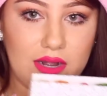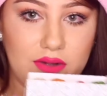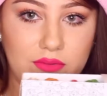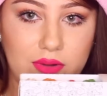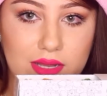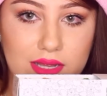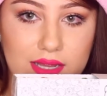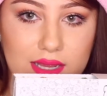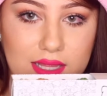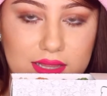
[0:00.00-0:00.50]
I
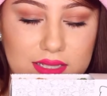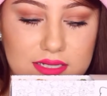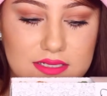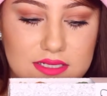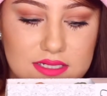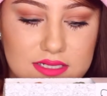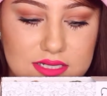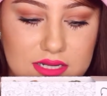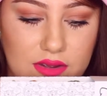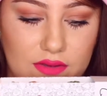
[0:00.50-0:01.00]
really like the
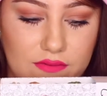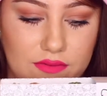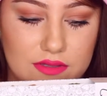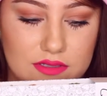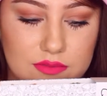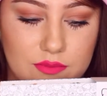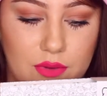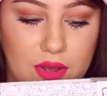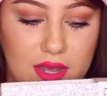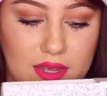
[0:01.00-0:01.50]
detail of
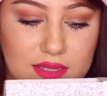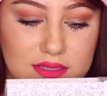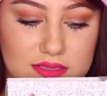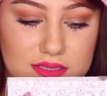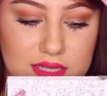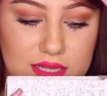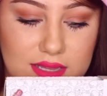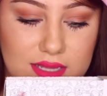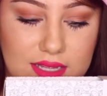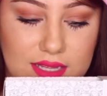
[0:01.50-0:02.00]
this
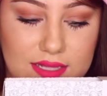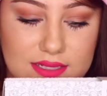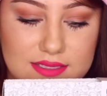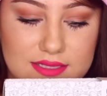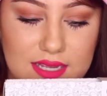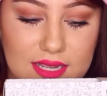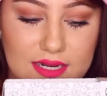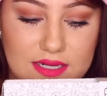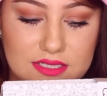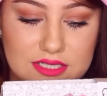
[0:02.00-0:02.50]
box in the
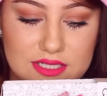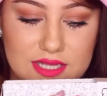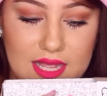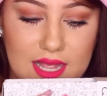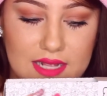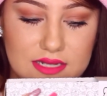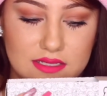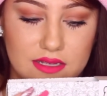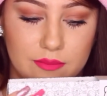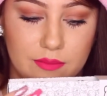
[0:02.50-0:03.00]
inside. It just
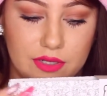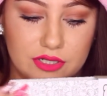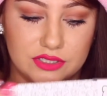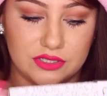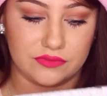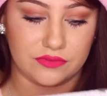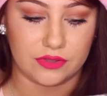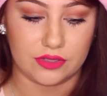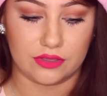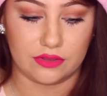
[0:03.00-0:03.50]
has a
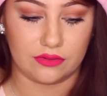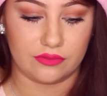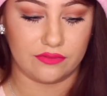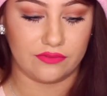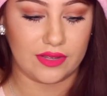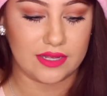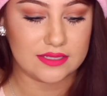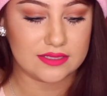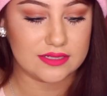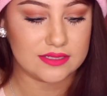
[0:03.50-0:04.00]
bunch of her little
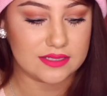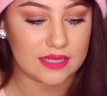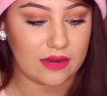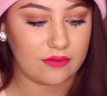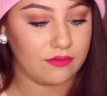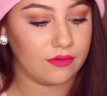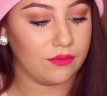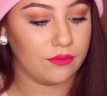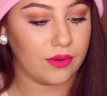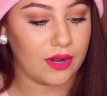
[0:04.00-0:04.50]
faces
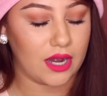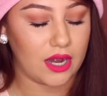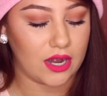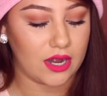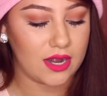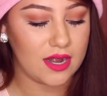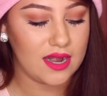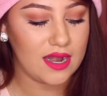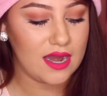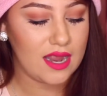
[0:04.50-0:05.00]

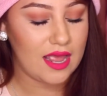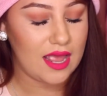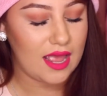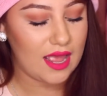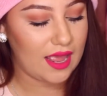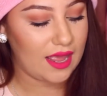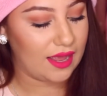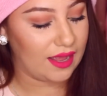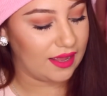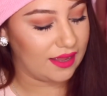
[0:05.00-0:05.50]
everywhere,
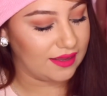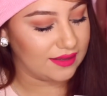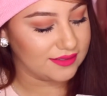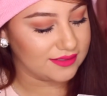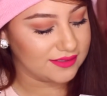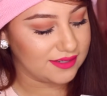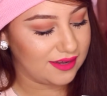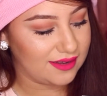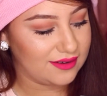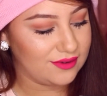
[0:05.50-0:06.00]

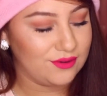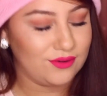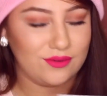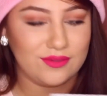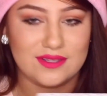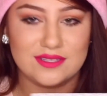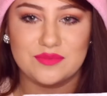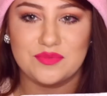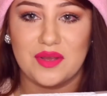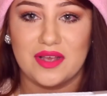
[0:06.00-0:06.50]
and I don't know,
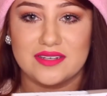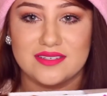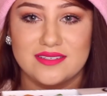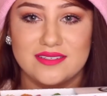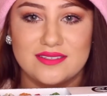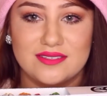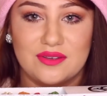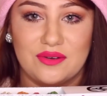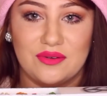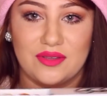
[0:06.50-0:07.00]
this box
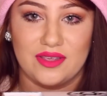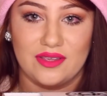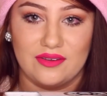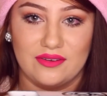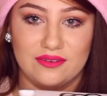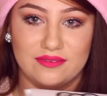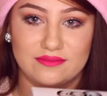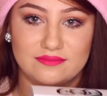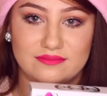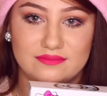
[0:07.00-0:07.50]
is so
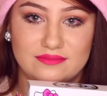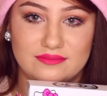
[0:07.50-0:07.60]
cute.